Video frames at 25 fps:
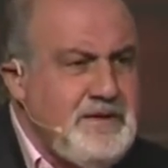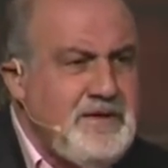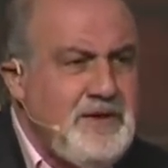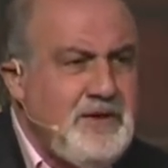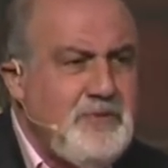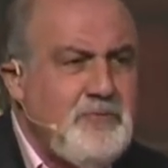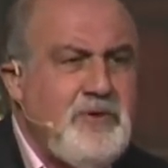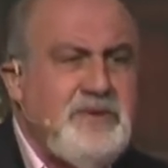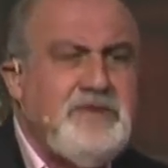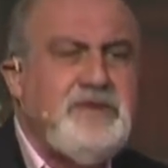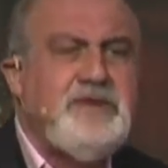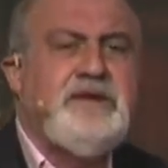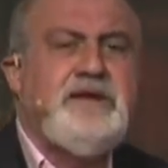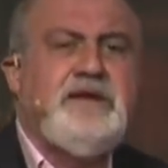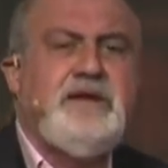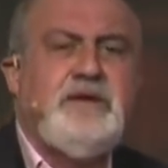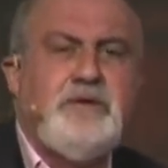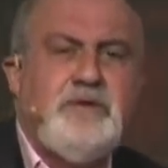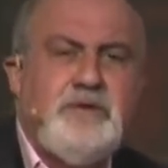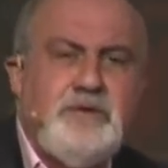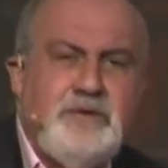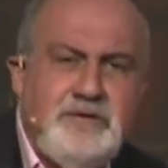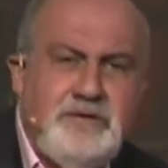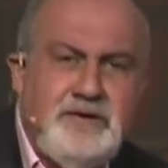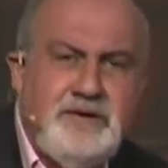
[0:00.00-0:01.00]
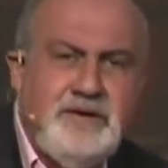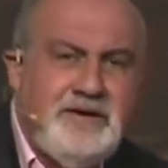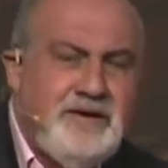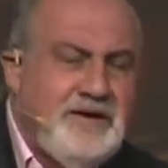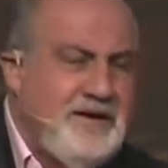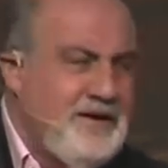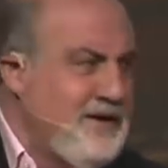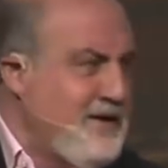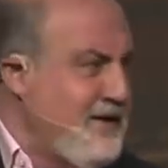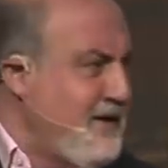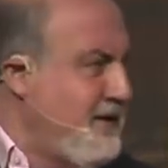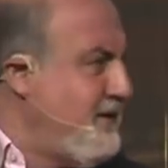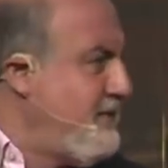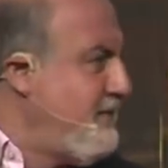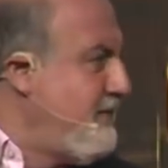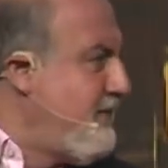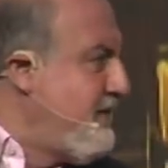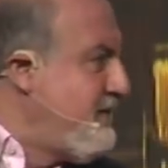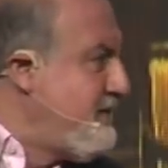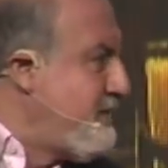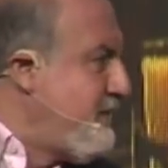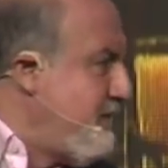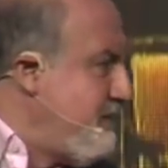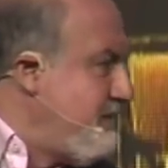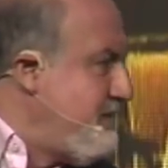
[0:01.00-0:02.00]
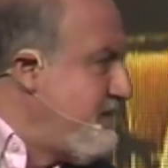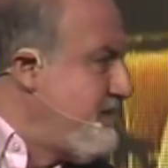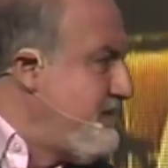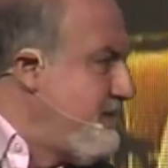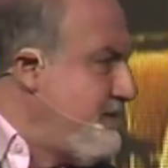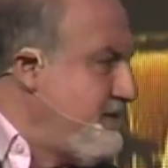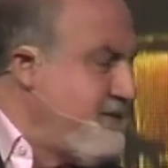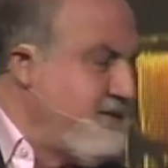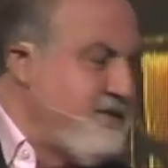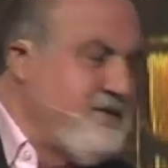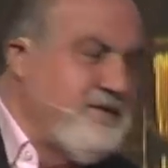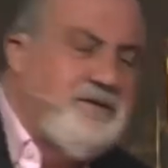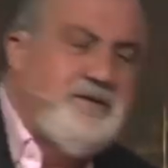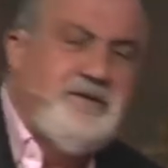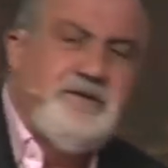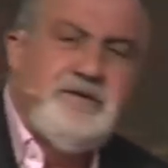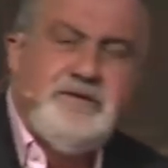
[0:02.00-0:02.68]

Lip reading: Now, what did he learn in the restaurant business?